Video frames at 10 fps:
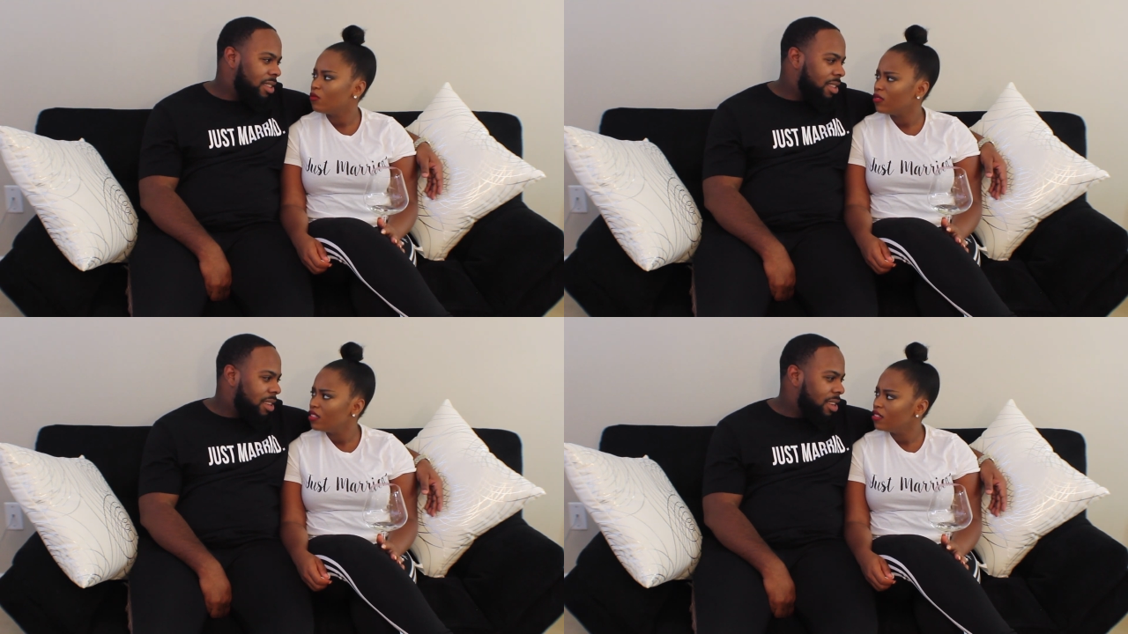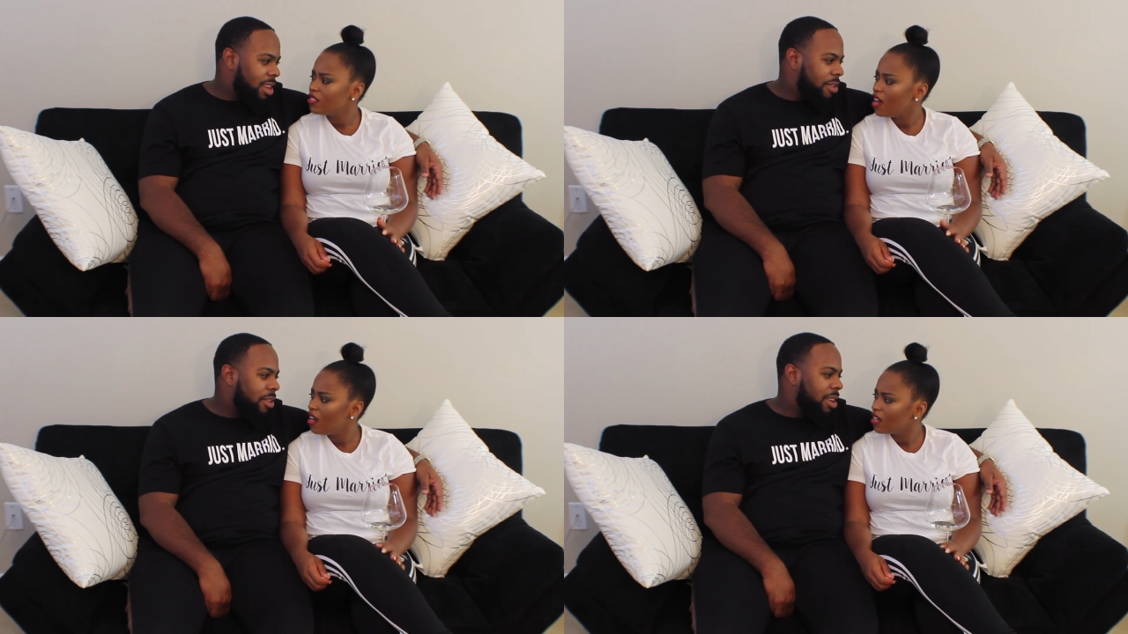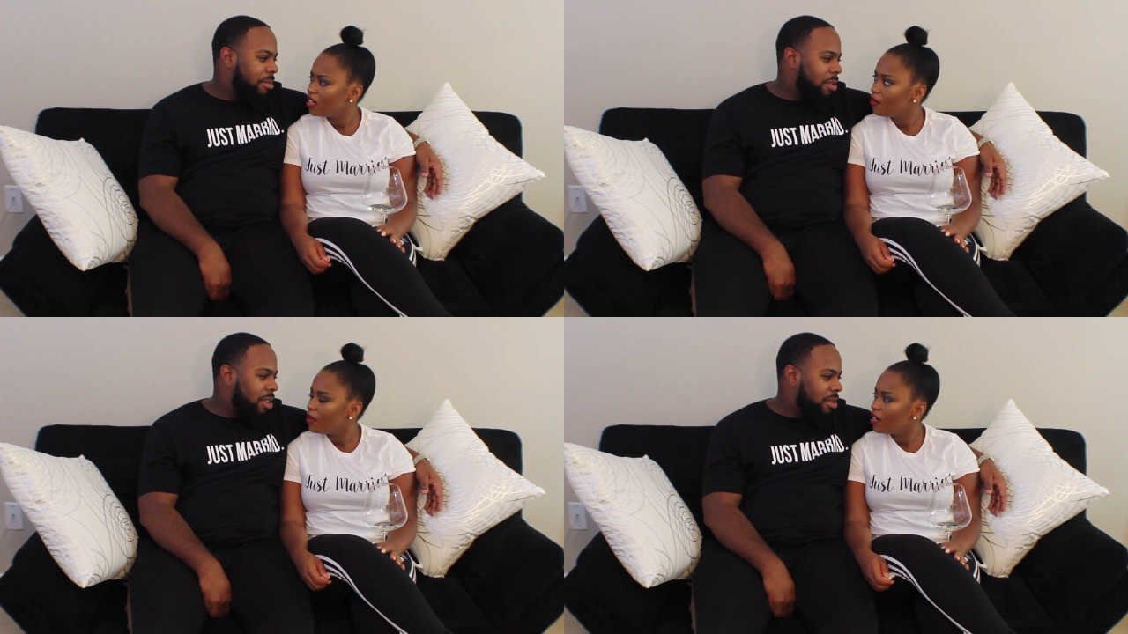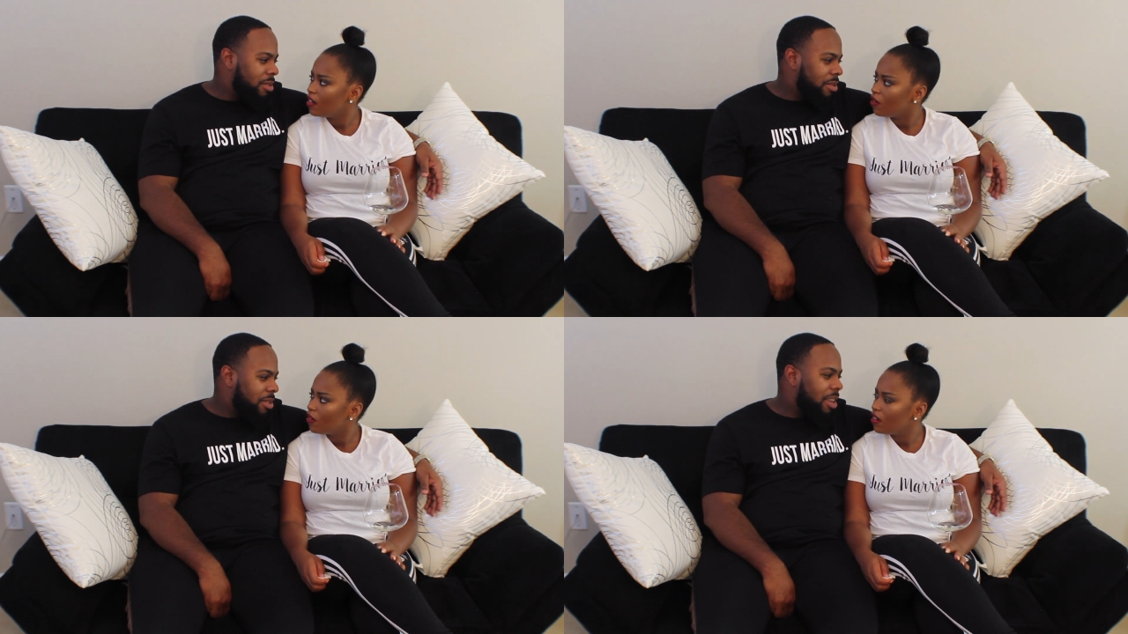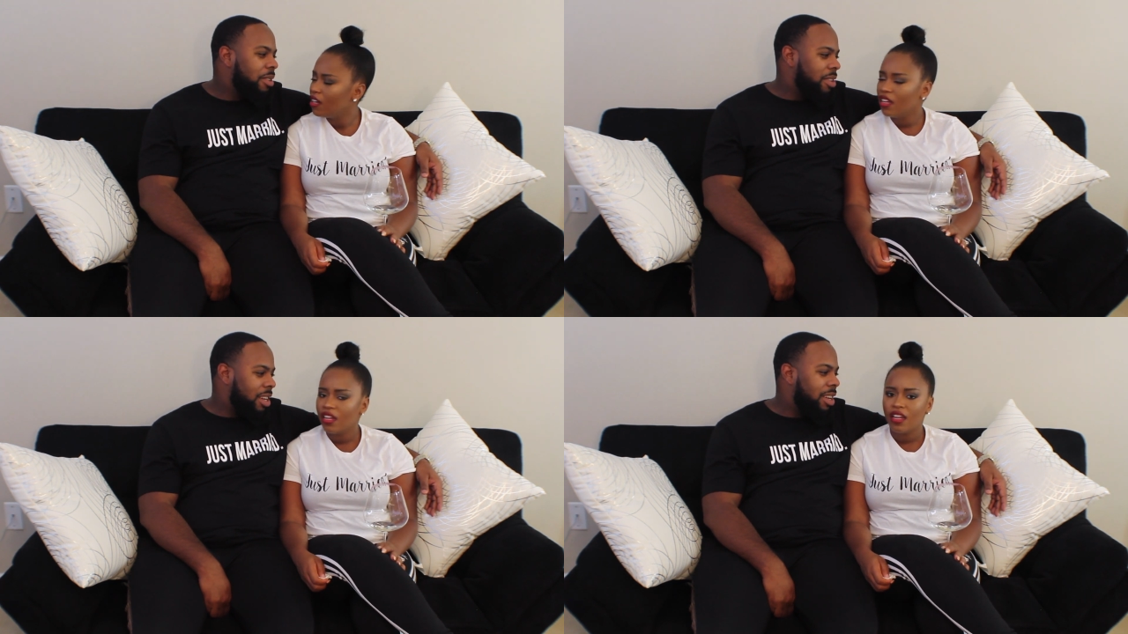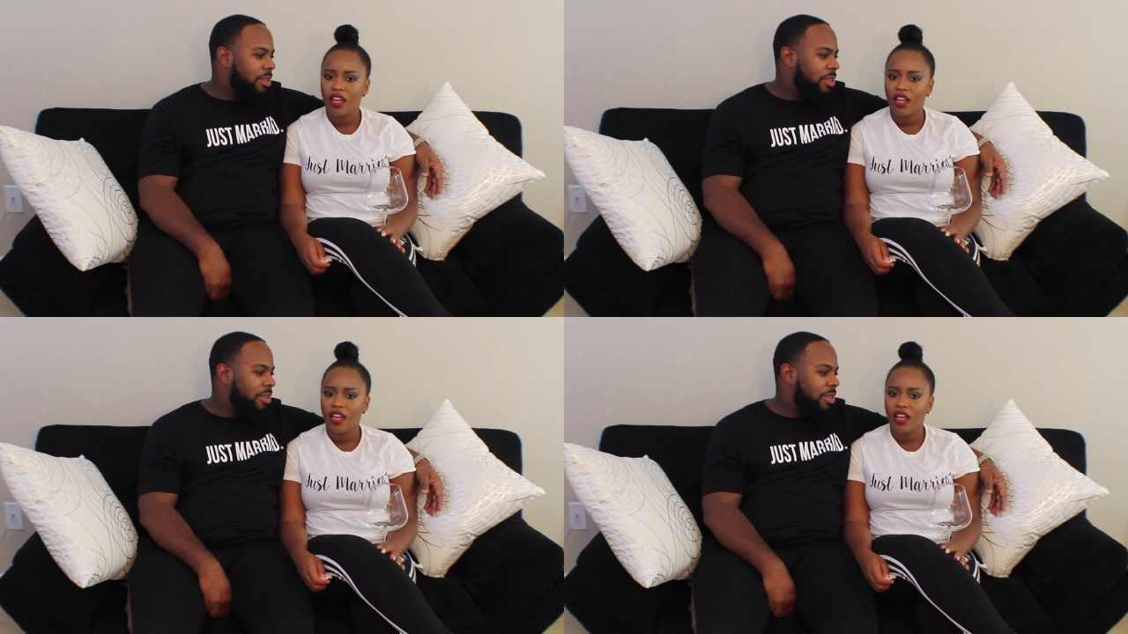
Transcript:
Speaker 1: What are you talking about? Oh, okay.